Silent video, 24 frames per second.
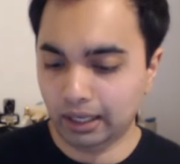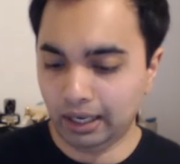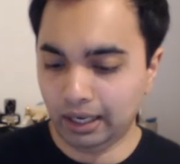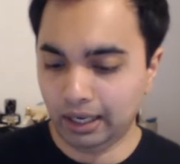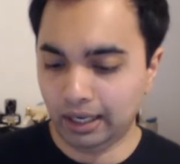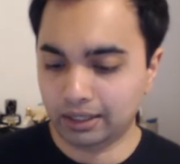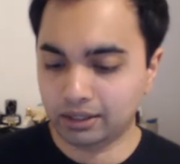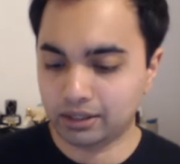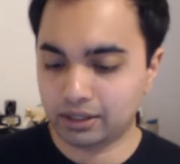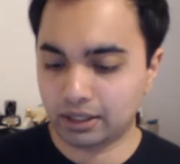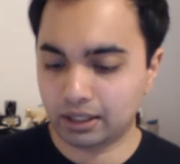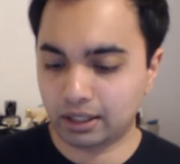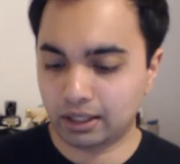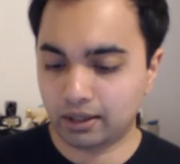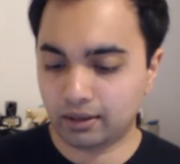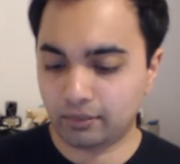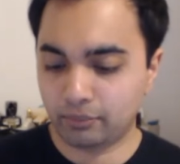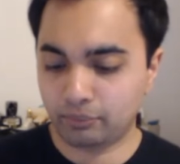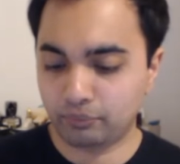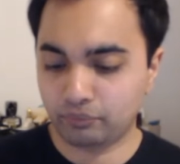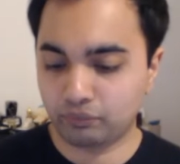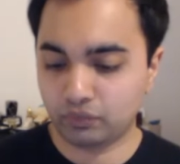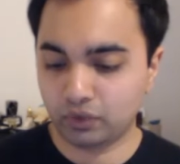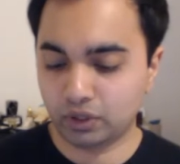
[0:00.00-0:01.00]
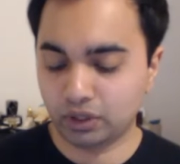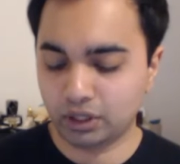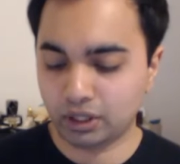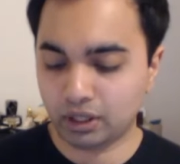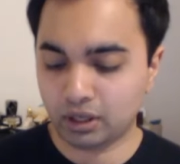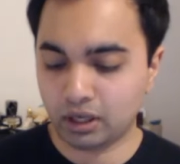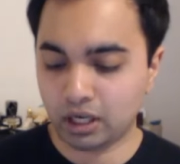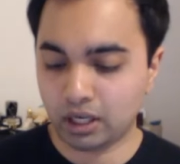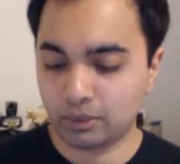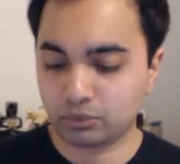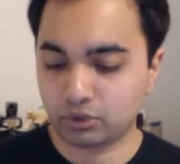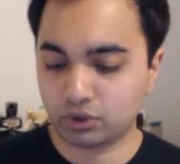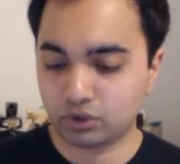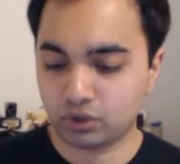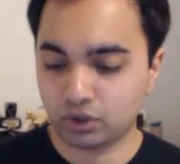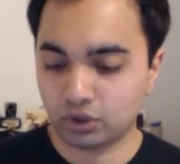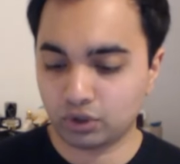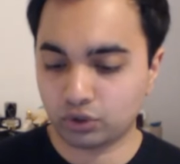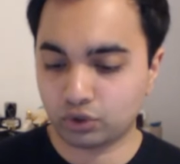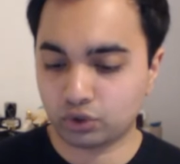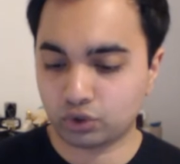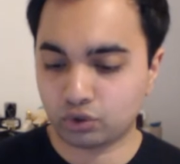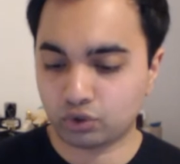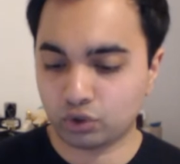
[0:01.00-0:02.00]
And yeah, I'm just
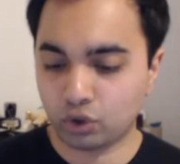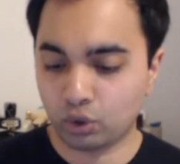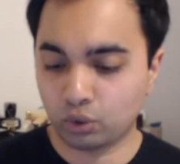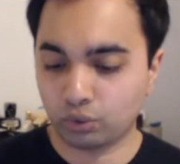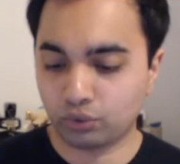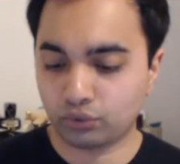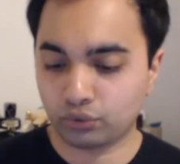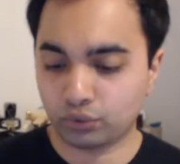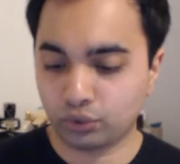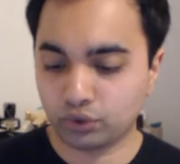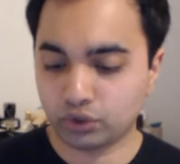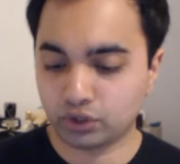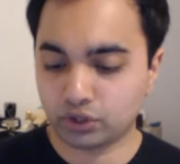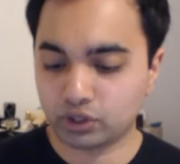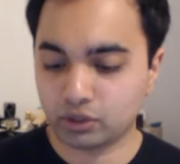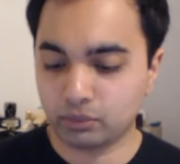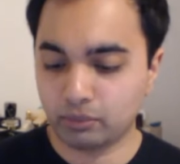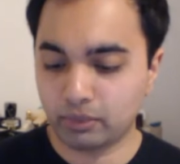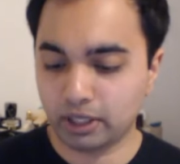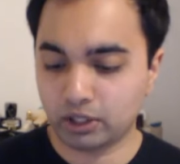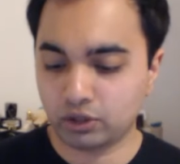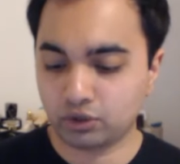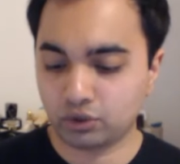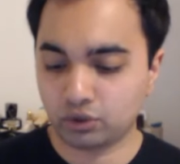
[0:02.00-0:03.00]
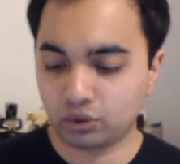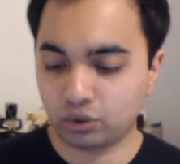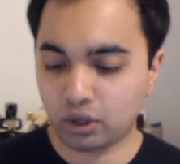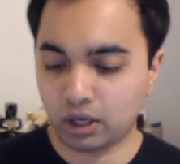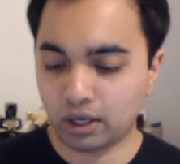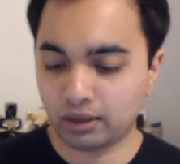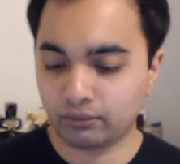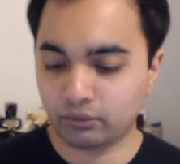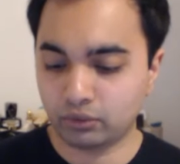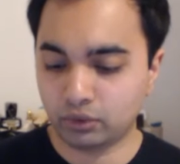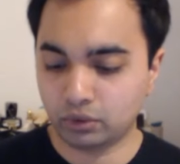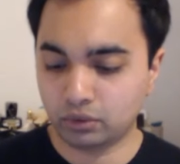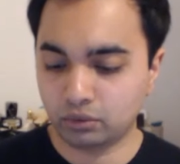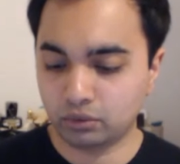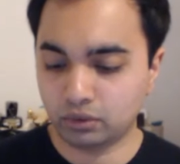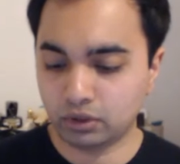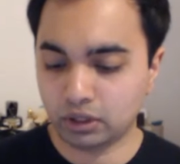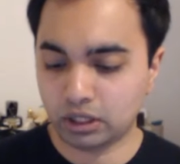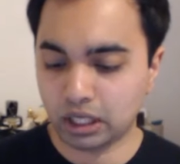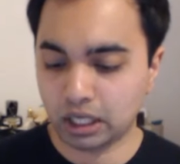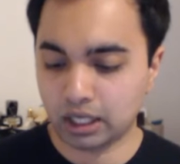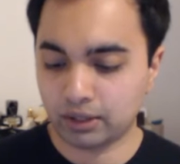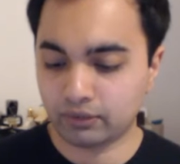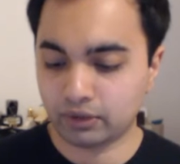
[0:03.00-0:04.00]
gonna scroll through just to make sure I've
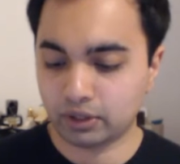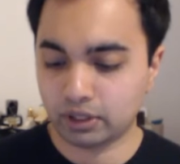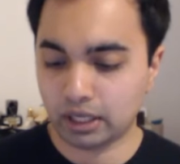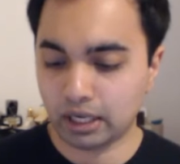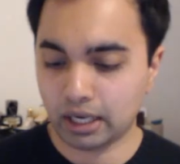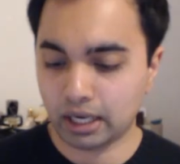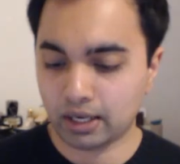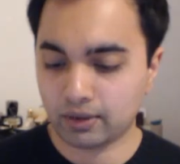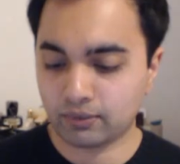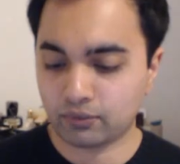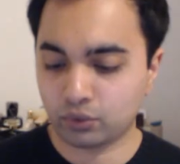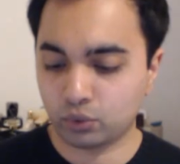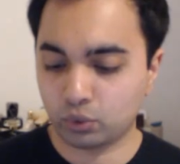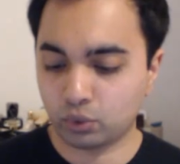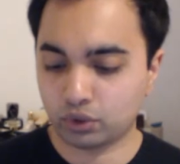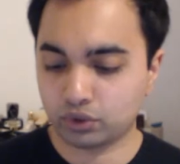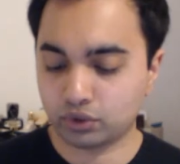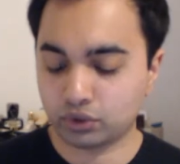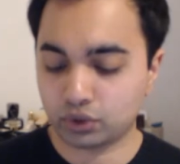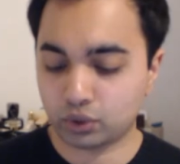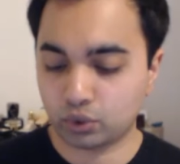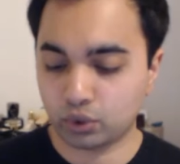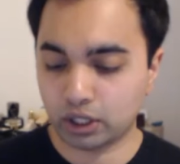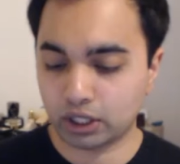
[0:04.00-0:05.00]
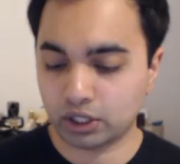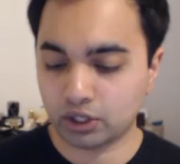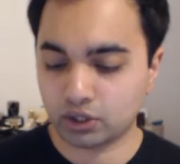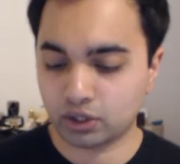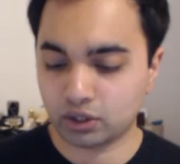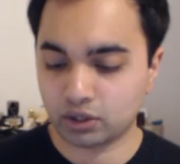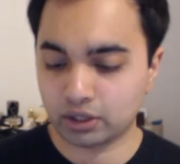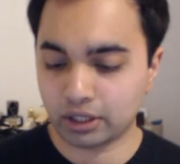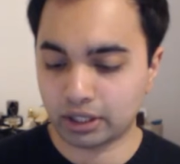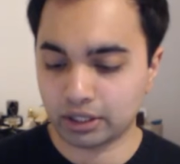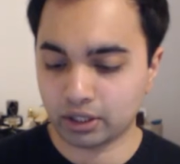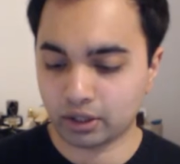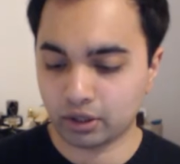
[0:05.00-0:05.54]
covered everyone's questions.